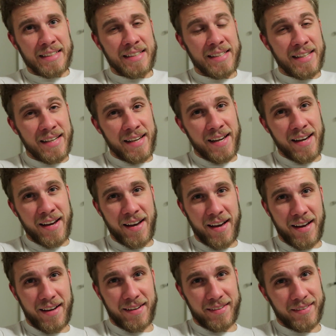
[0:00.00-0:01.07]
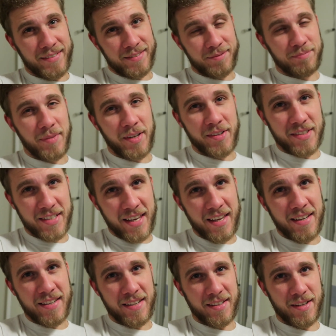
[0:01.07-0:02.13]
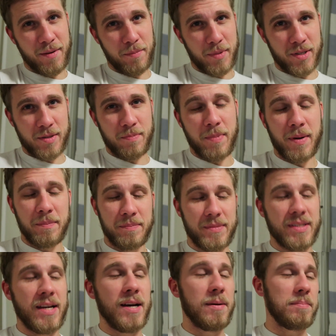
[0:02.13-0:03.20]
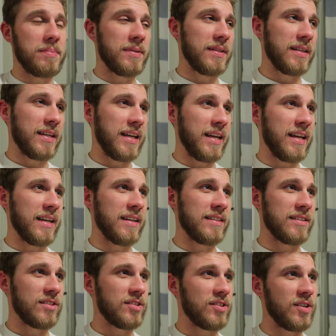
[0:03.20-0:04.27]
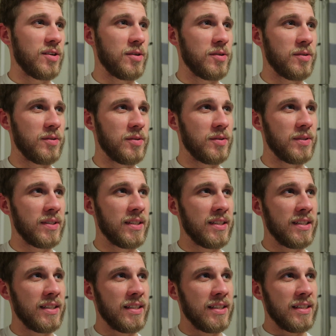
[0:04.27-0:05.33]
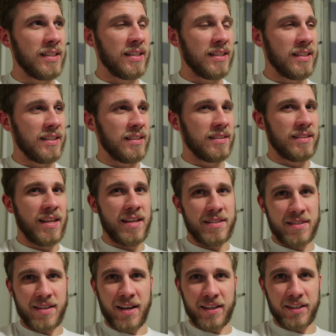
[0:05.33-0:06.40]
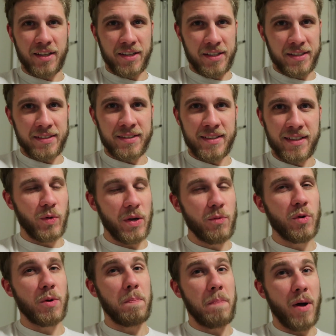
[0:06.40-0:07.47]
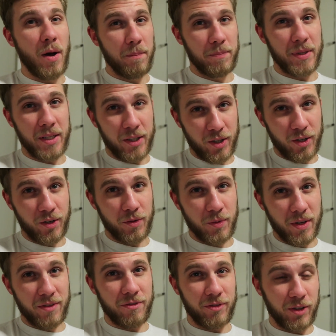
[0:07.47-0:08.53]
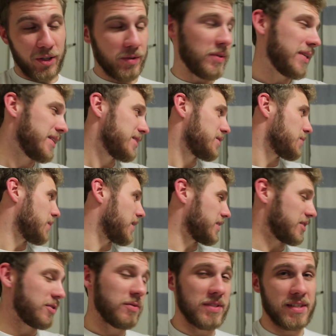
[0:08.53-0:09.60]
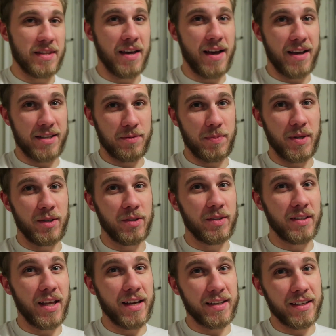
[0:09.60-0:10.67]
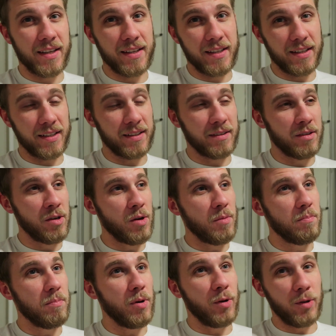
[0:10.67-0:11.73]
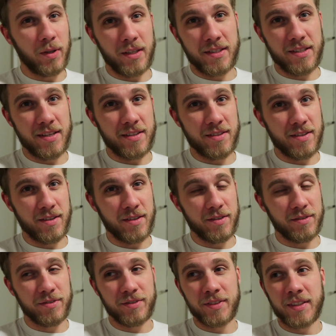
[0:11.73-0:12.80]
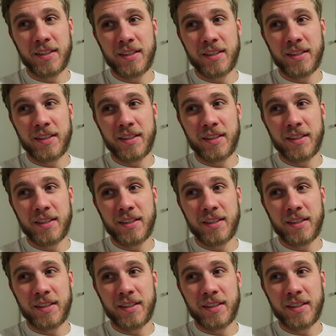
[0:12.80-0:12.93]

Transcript: Yeah, Mary's kidney numbers bumped up, and so that's not good. We were pumping her with fluids while she was in the hospital, like getting boluses of